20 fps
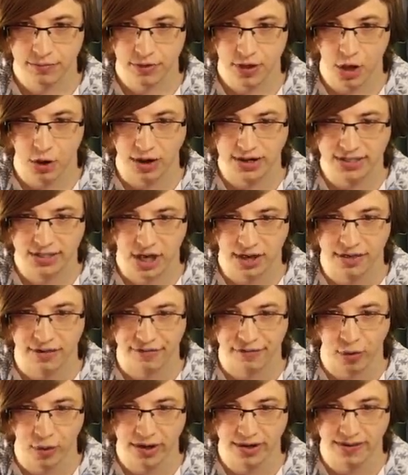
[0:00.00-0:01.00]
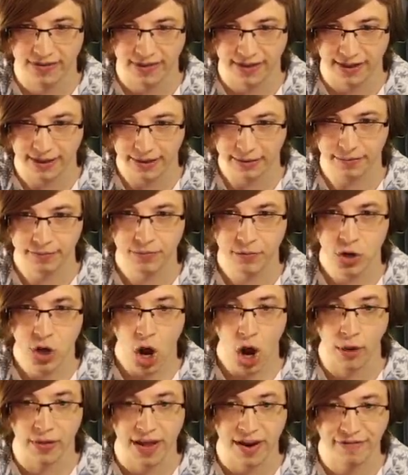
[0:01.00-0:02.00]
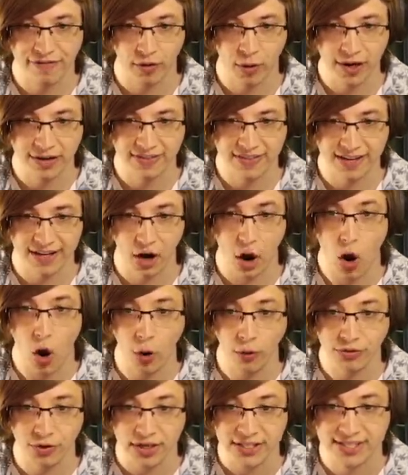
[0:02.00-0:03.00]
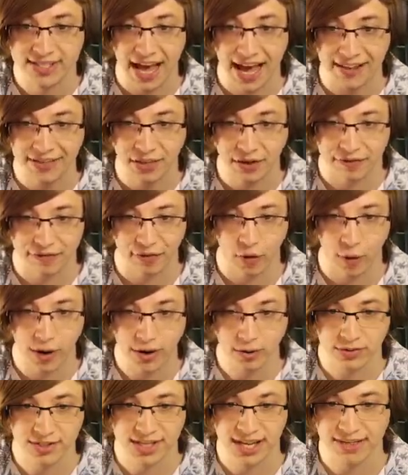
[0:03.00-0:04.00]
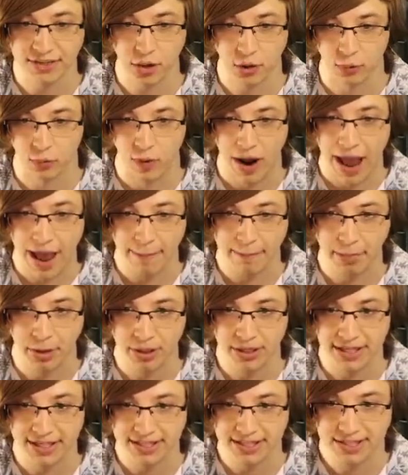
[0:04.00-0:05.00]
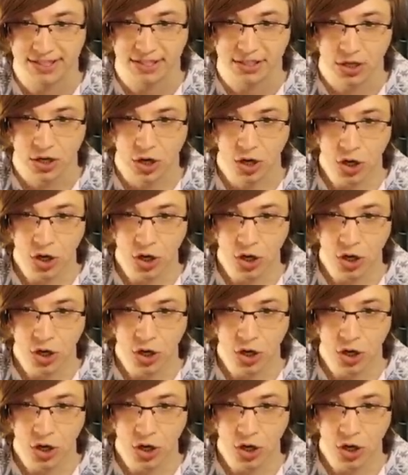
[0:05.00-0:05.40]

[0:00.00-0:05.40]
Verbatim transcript: Oh, I saw the void thing. Oh, that void thing. Oh, is that the void or is that the rat bullets?